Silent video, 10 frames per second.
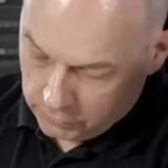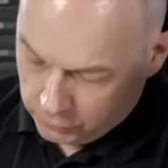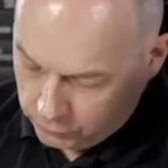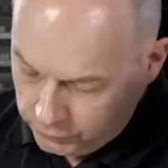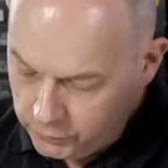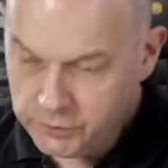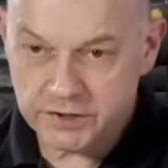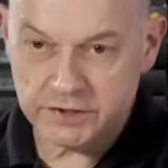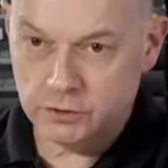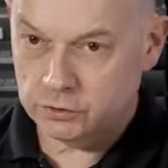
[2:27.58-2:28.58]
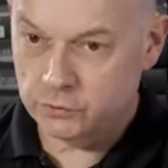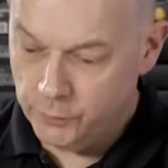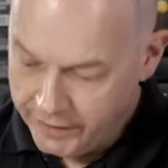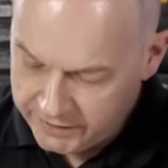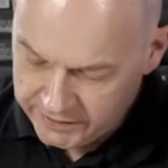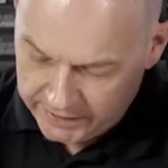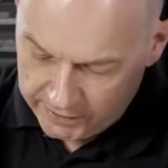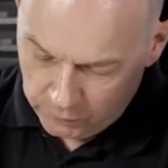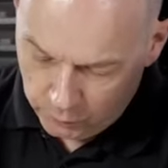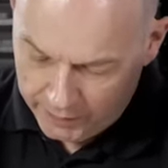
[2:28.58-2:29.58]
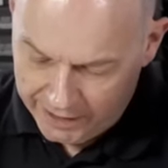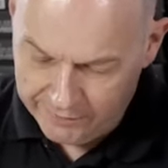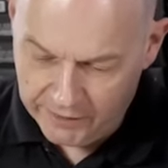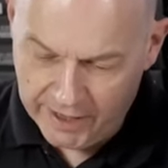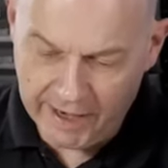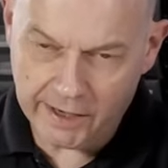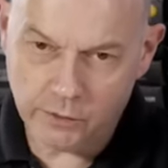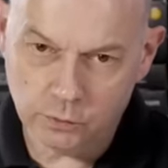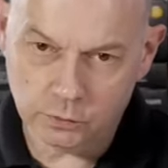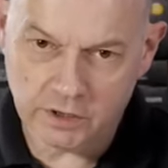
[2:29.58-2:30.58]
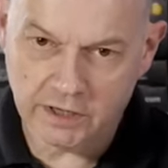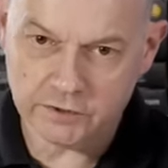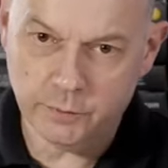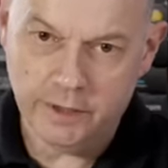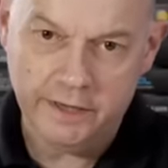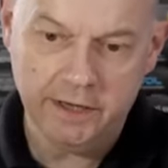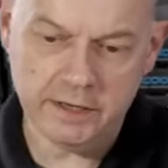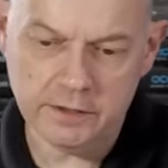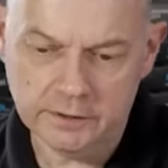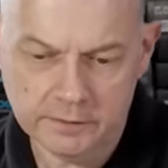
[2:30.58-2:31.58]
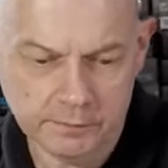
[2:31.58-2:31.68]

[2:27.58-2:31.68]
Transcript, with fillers: You'll note it's not a rectangle, we have an angled cutaway here.